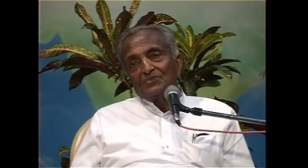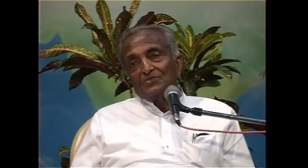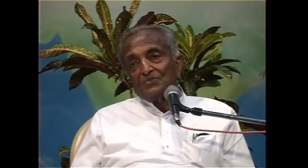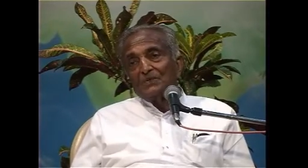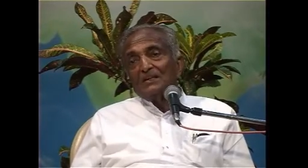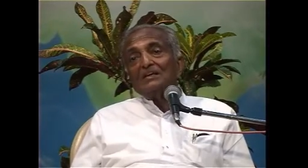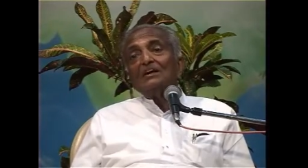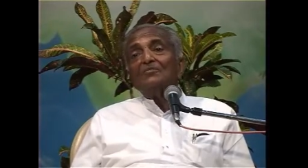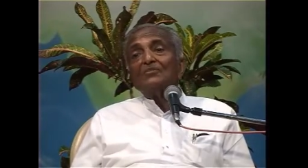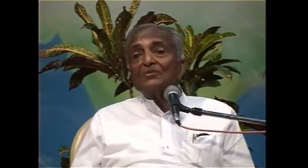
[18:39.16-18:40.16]
to play
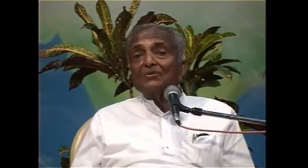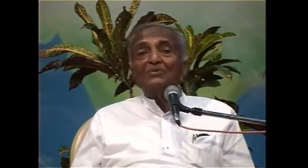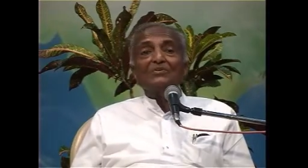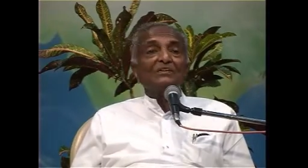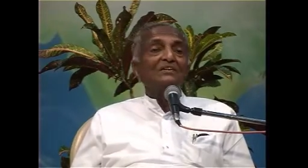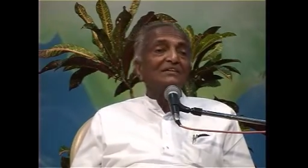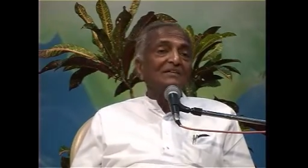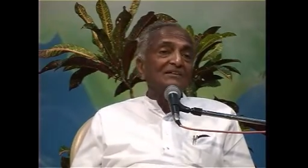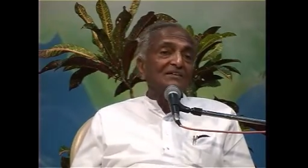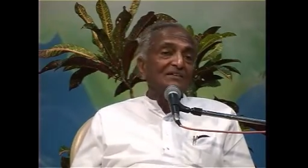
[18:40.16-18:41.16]
our role
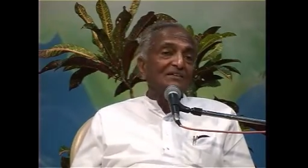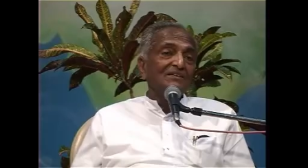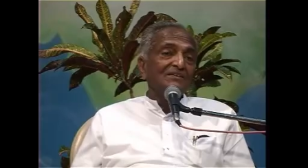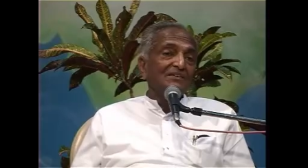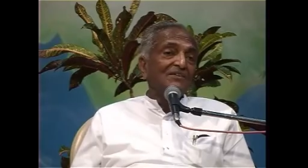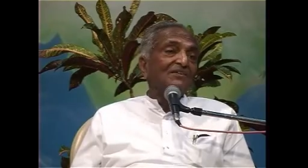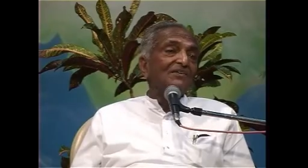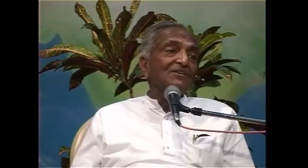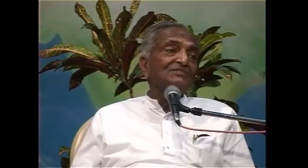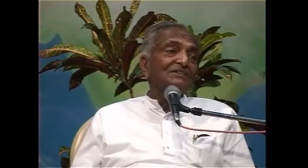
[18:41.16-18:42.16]

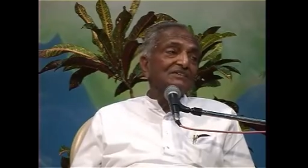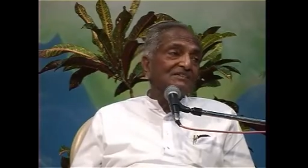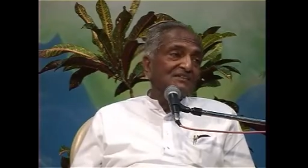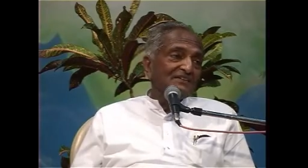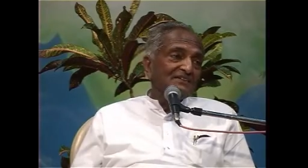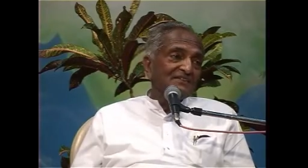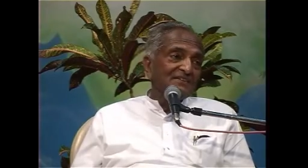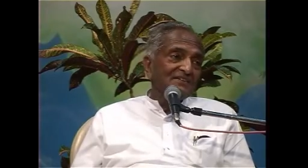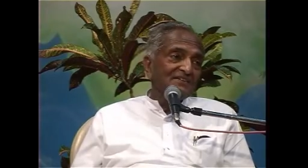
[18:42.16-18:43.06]
on this stage.